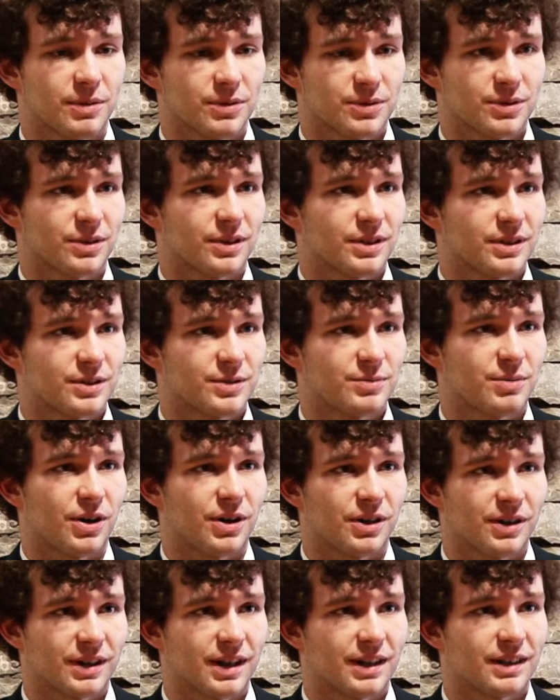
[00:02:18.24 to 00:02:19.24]

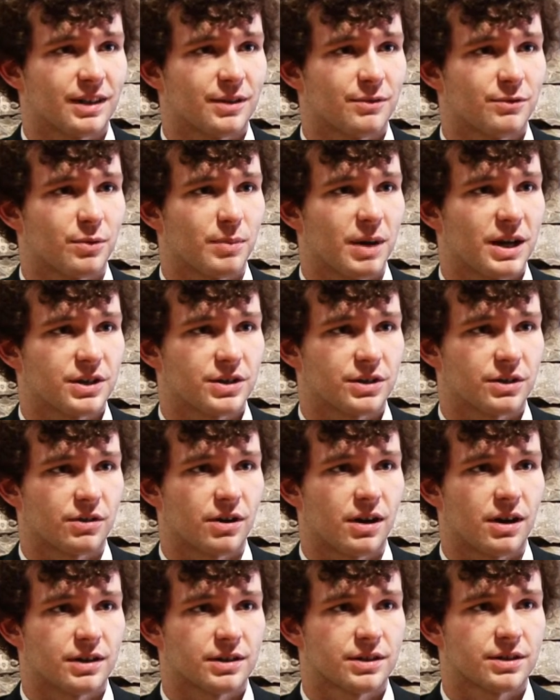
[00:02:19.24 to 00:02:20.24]
inspire and get the information
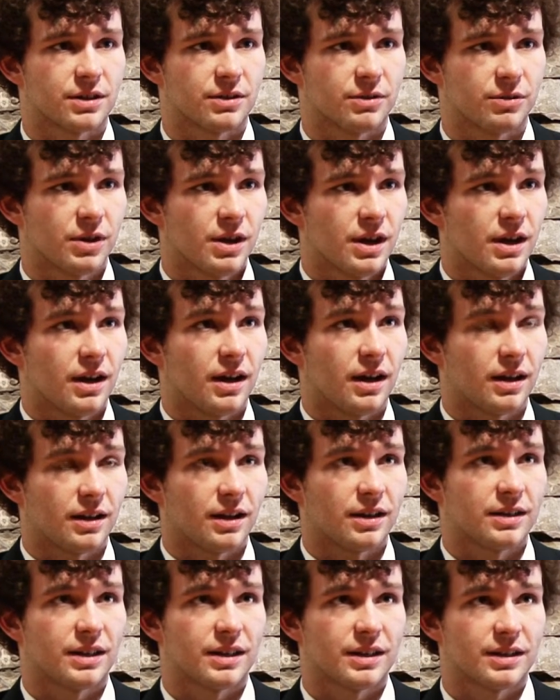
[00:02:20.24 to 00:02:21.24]
across. So
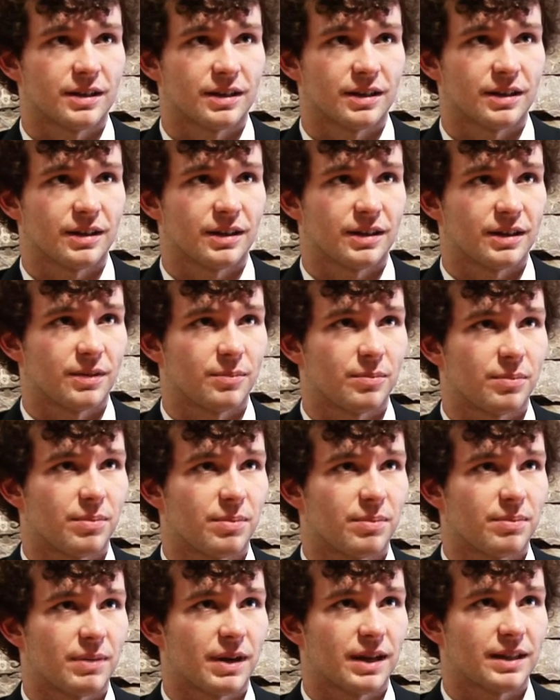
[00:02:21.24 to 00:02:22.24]
I think
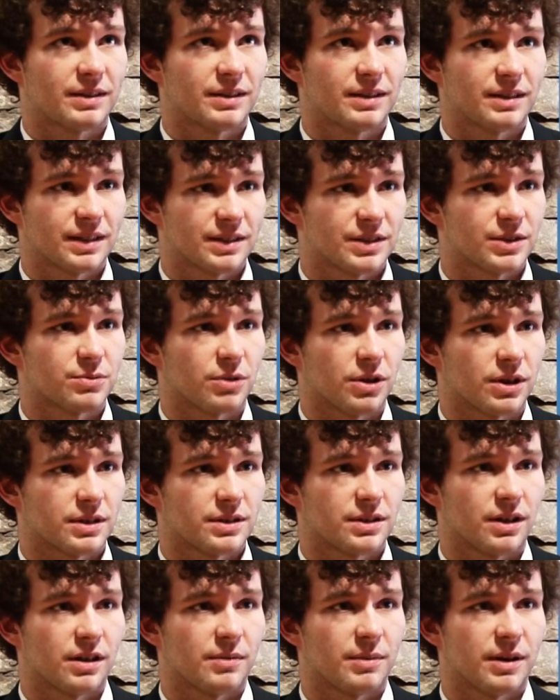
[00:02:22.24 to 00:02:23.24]
this is what
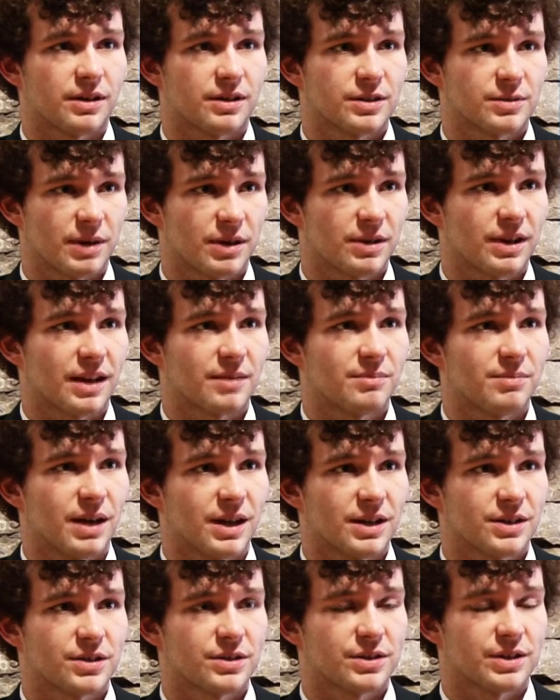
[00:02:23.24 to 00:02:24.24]
it's all about. It's about getting
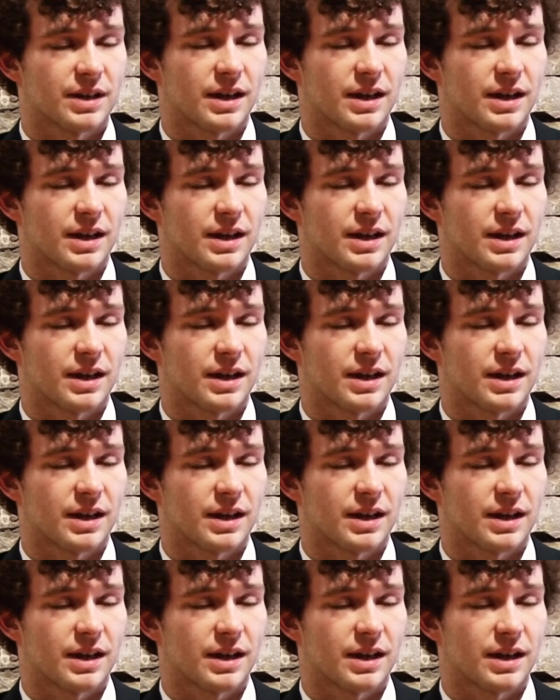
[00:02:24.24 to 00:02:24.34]
patients